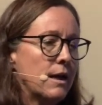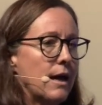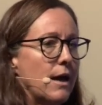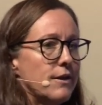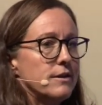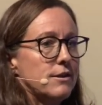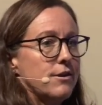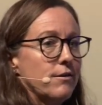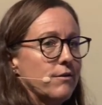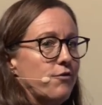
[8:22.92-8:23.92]
And the
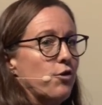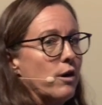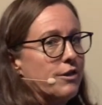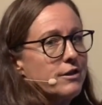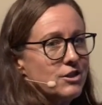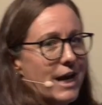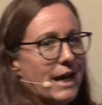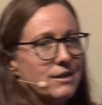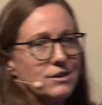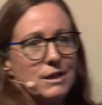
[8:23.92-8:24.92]
fourth
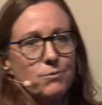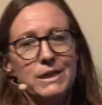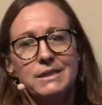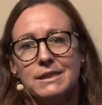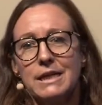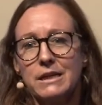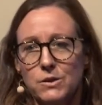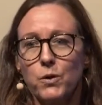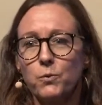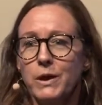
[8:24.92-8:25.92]
challenge that we see is
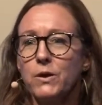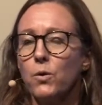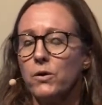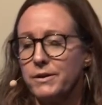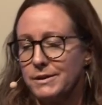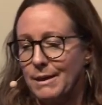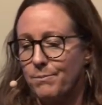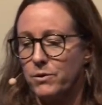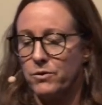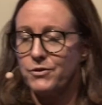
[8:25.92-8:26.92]
what we call the
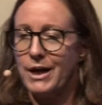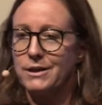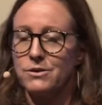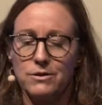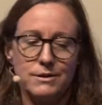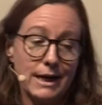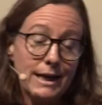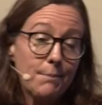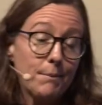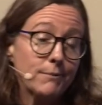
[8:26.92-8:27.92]
subcontractor
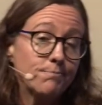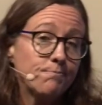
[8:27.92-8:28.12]
dilemma.